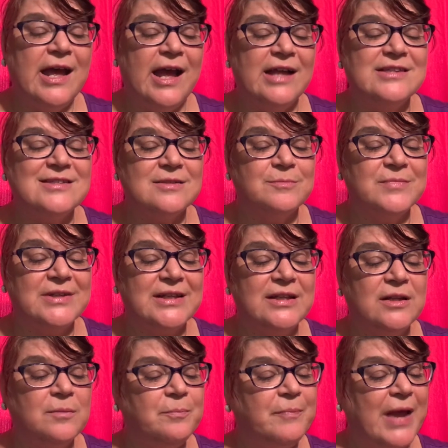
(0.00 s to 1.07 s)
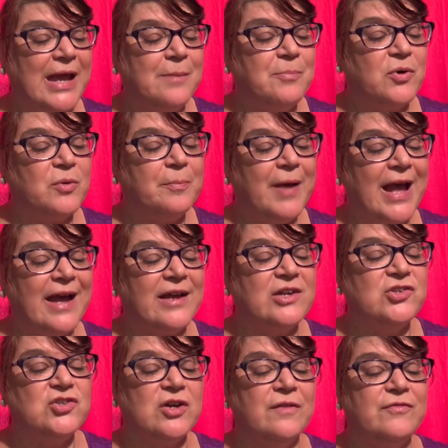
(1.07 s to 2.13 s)
and some little paper
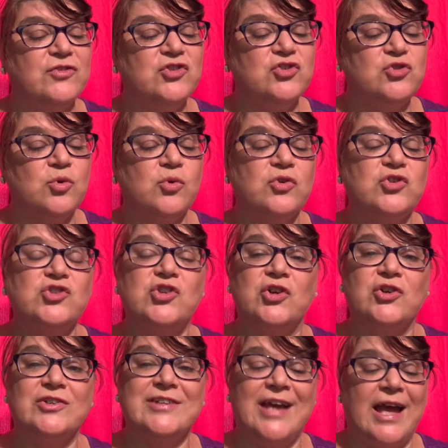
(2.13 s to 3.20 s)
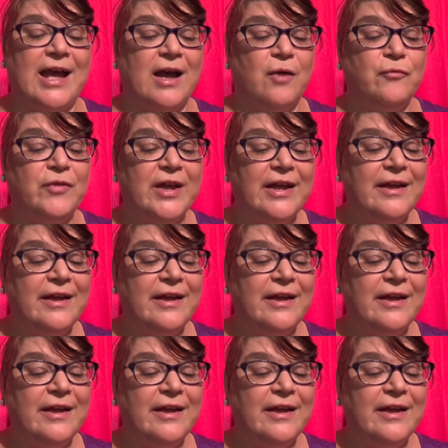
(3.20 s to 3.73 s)
package of store sugar to have